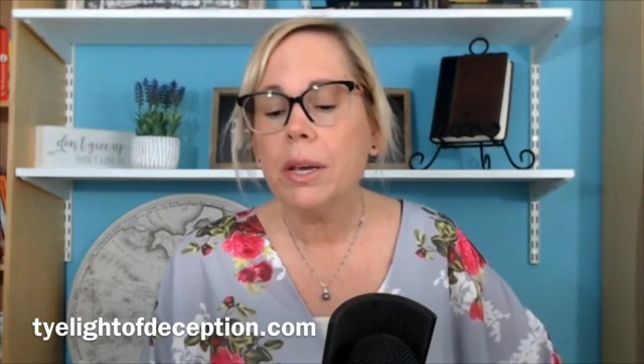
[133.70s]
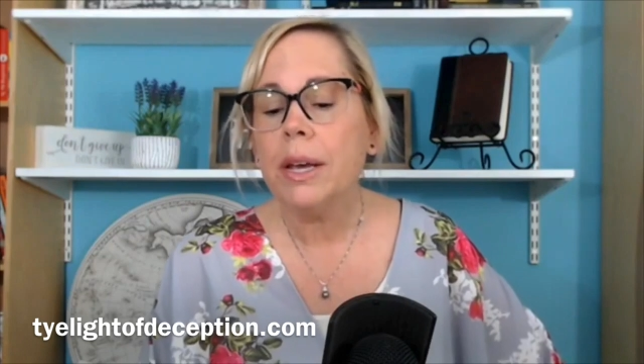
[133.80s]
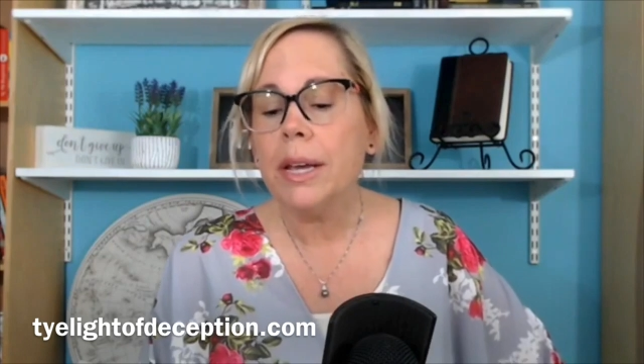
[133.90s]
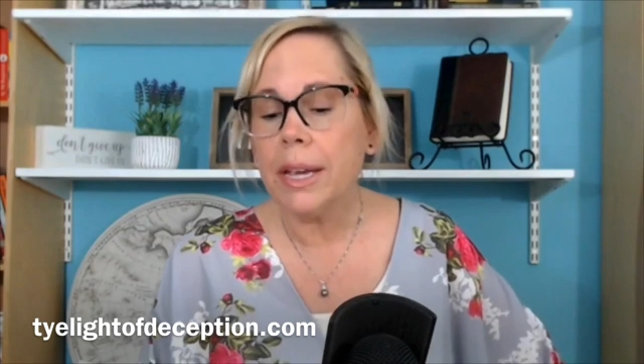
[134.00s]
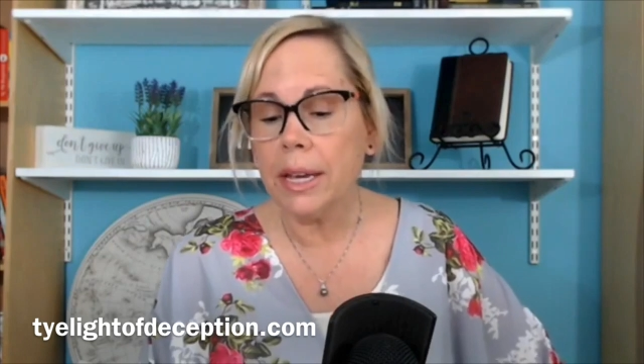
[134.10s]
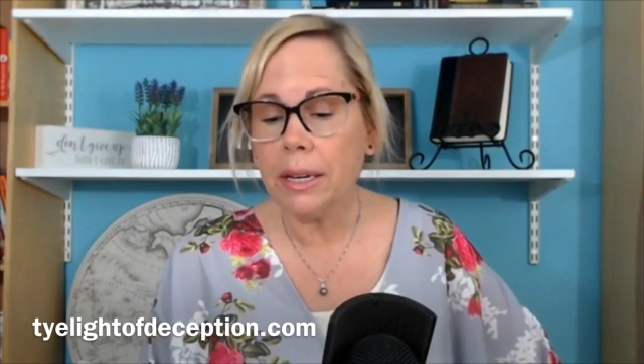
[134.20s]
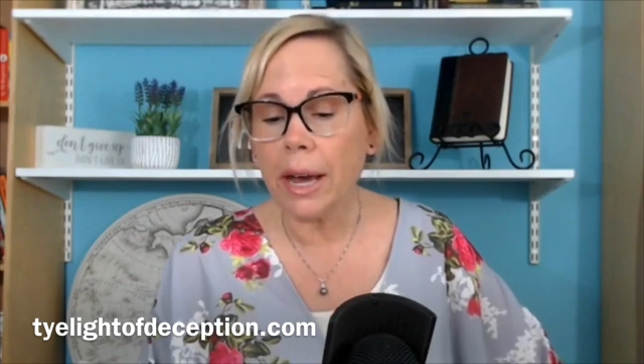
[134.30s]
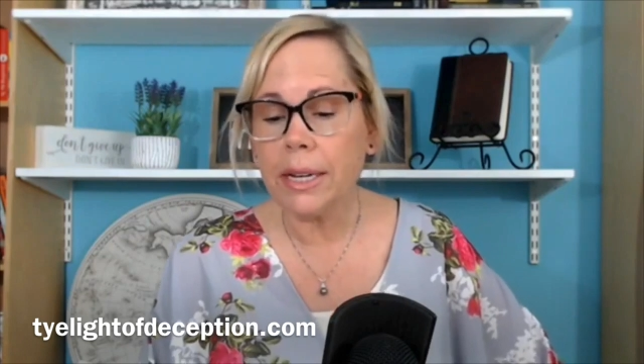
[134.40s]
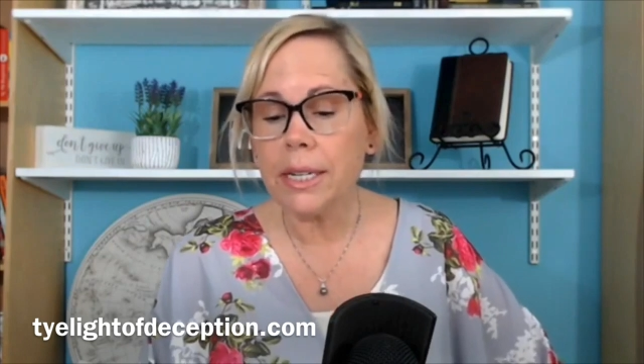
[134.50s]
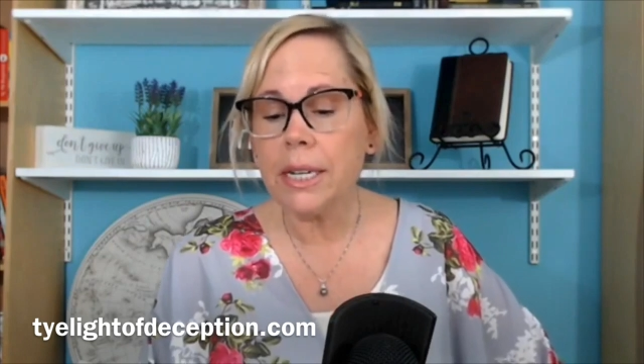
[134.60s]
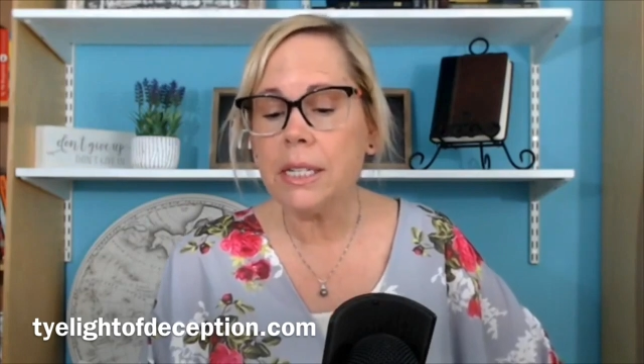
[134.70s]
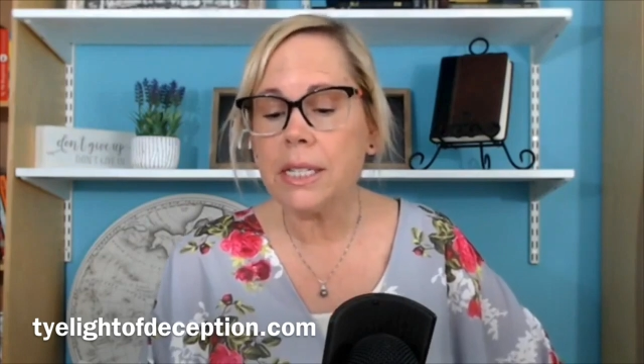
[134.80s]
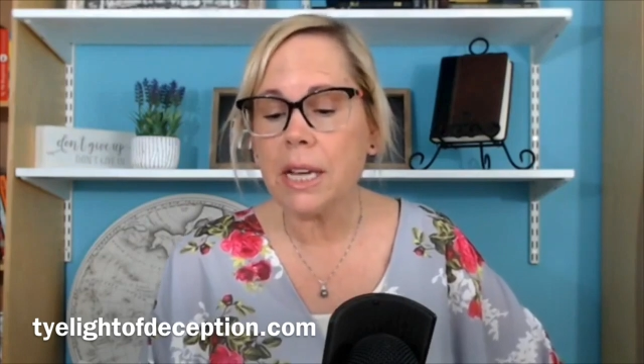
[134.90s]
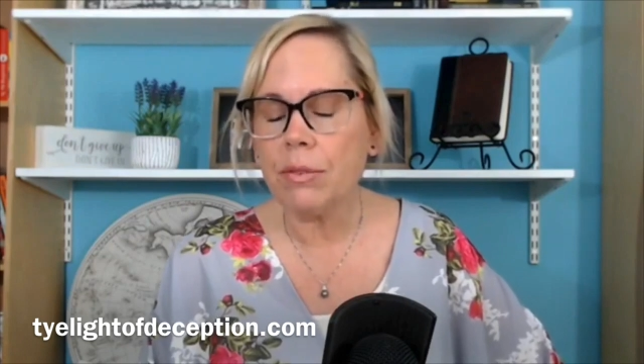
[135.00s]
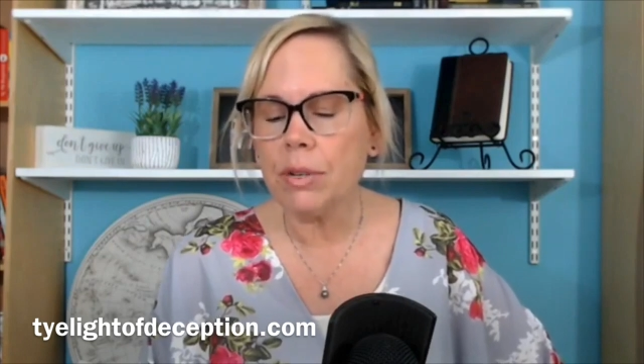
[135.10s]
In
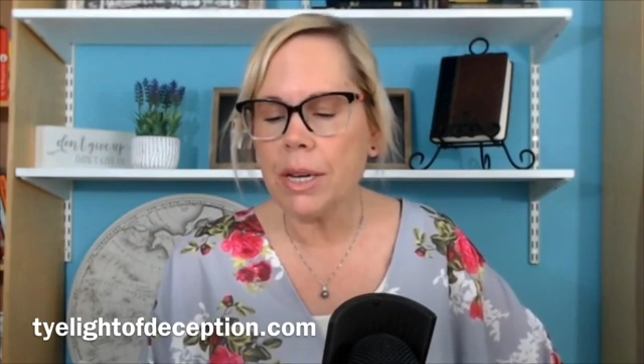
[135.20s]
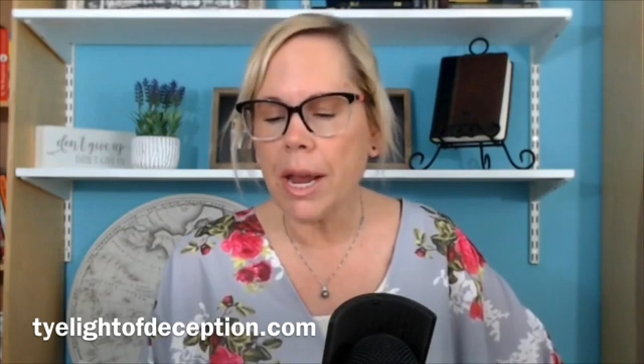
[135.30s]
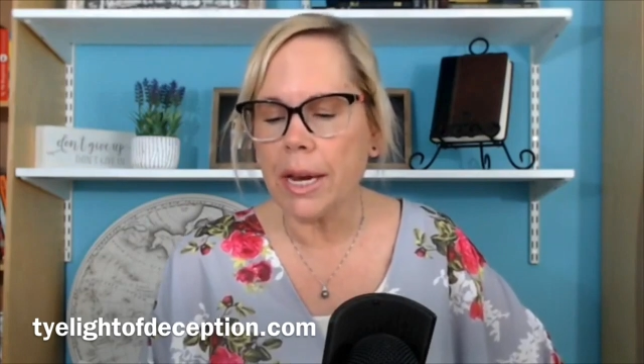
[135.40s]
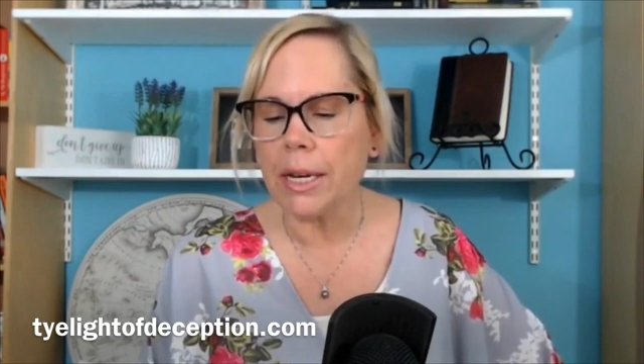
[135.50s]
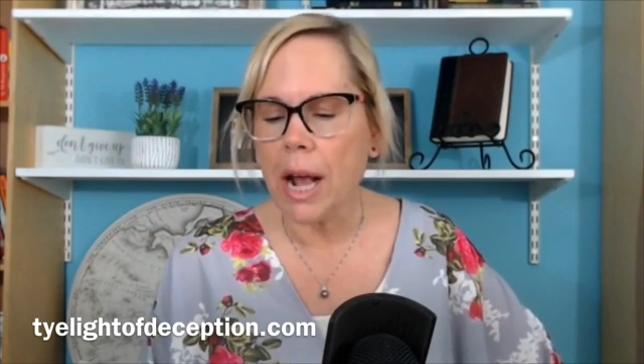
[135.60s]
1978,